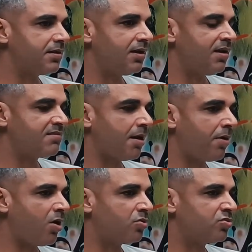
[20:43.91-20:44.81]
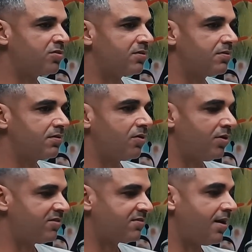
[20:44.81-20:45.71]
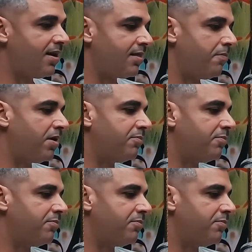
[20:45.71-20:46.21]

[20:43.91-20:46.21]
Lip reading: it's about when you start at the bottom,